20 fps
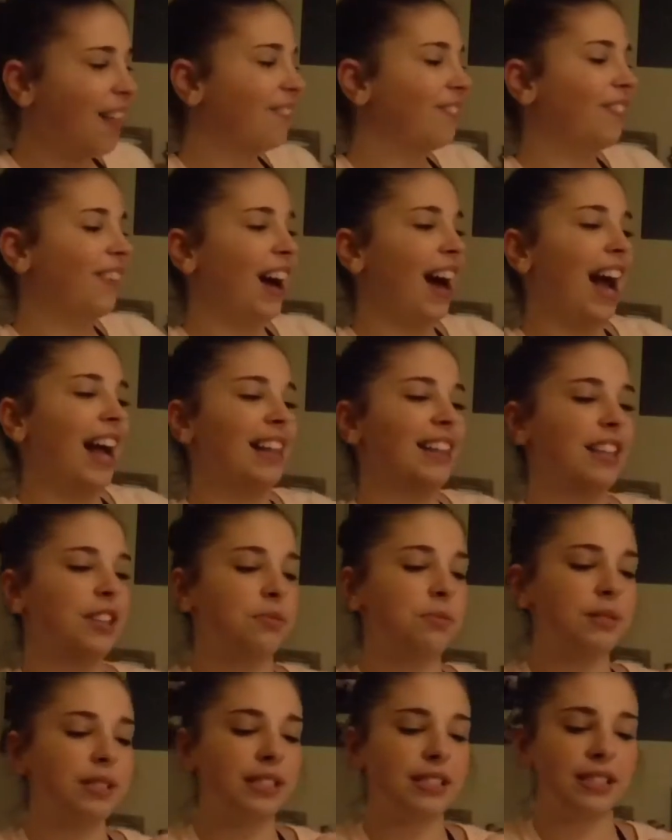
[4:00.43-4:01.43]
But this
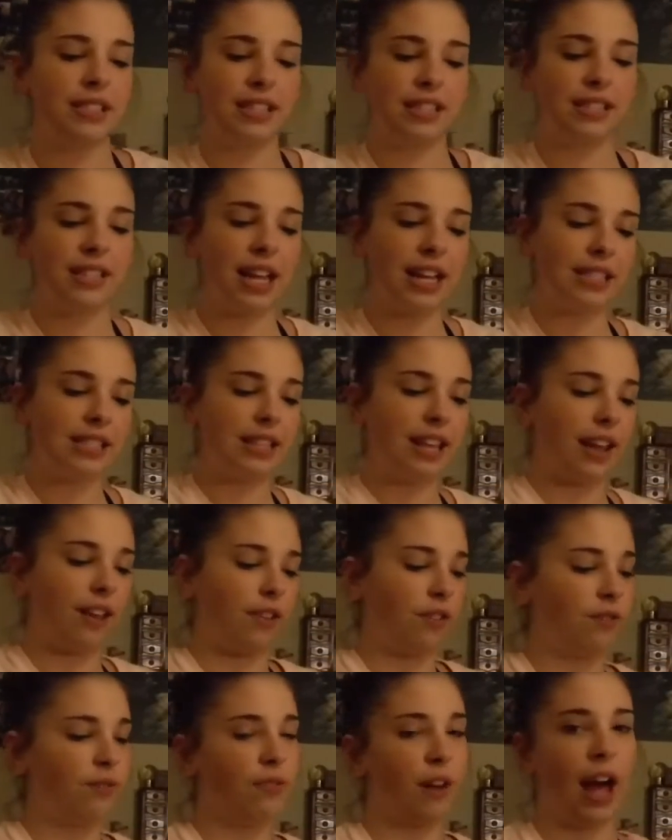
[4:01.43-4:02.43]
side's
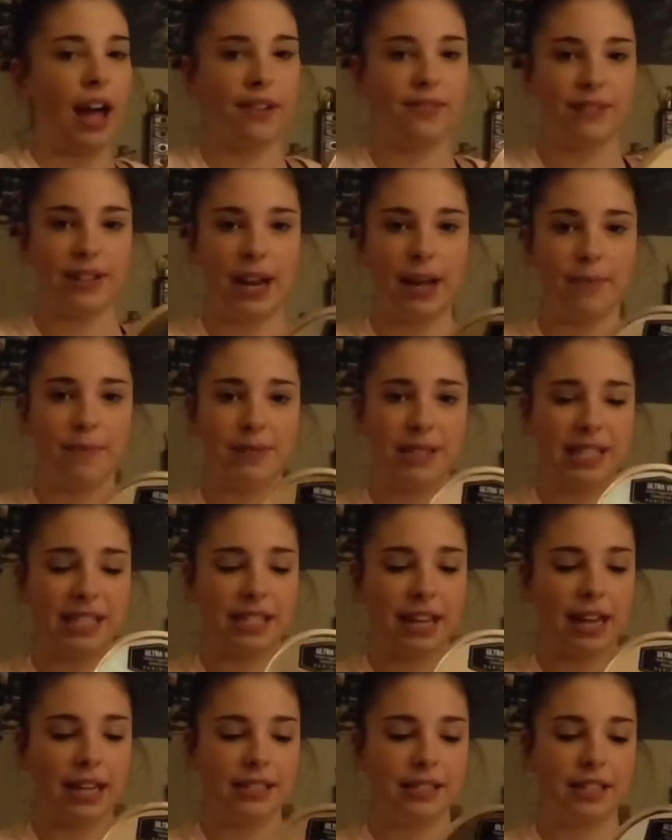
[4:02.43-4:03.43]
like 5 times the
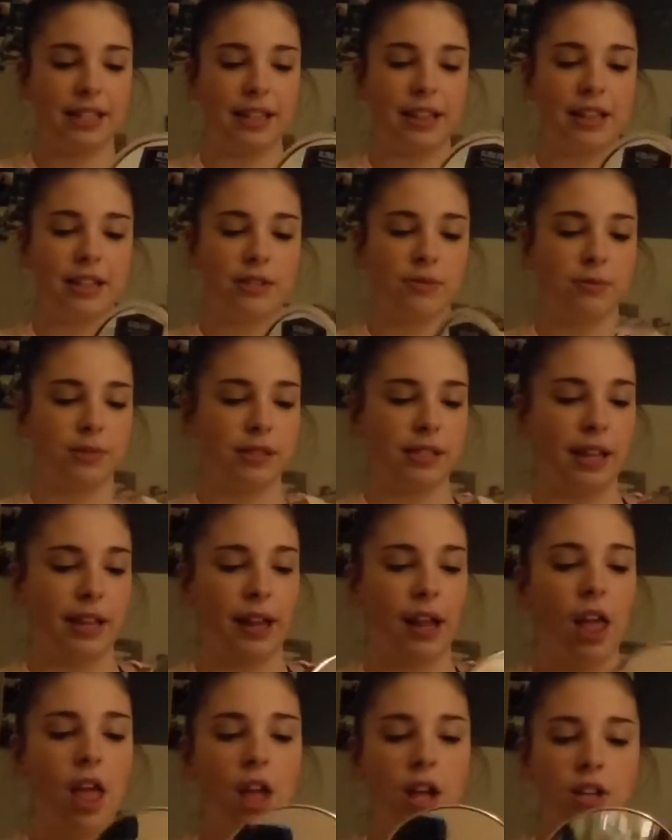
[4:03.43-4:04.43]
size, and then this one's
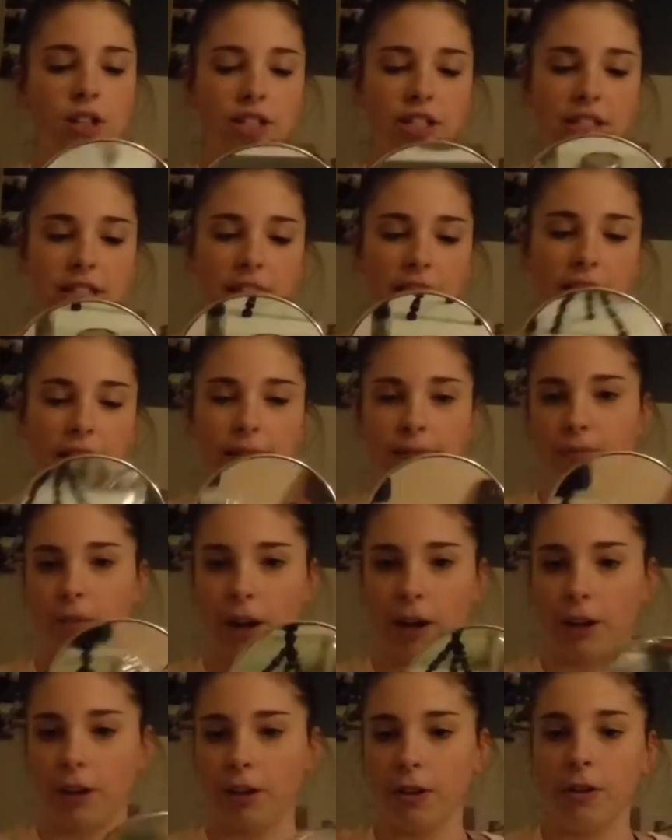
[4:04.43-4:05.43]
like just like
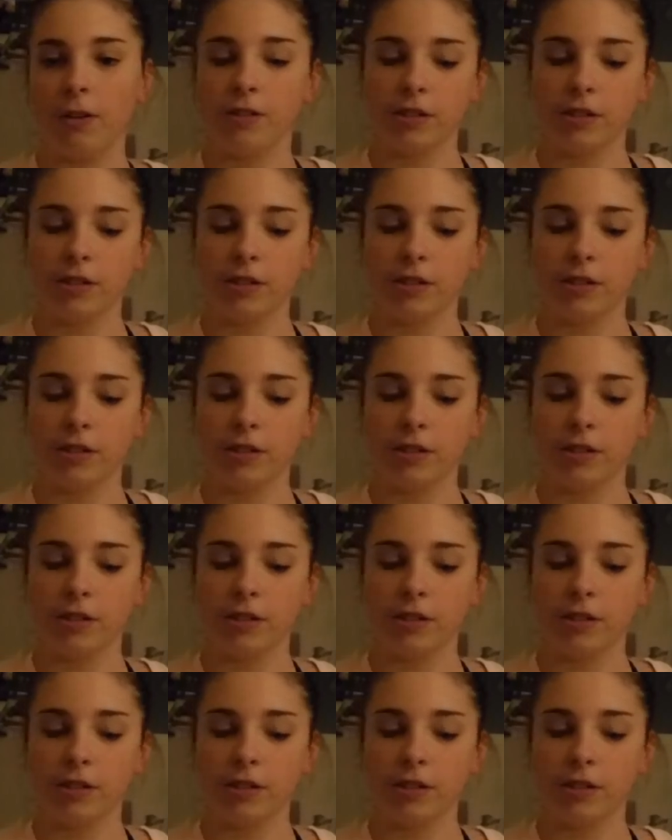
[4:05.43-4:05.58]
regular.